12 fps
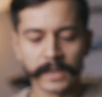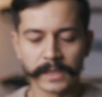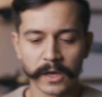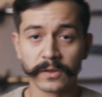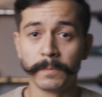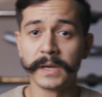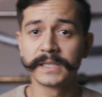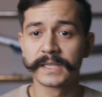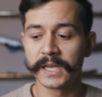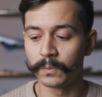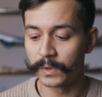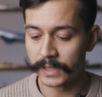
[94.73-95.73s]
Now the
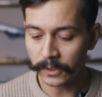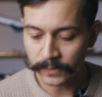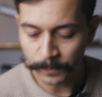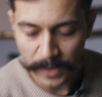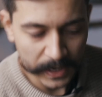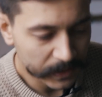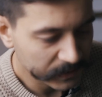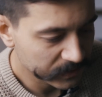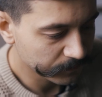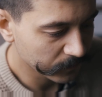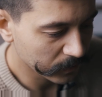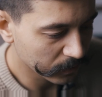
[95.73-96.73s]
musket without the
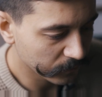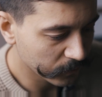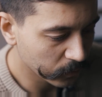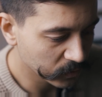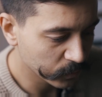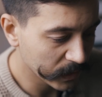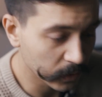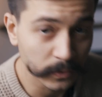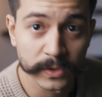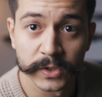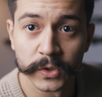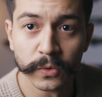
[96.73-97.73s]
bayonet, of course we
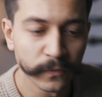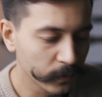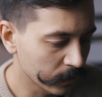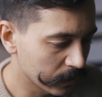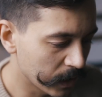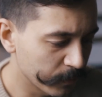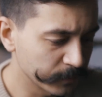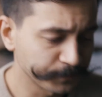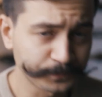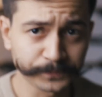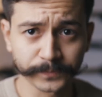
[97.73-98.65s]
got 2 for the club,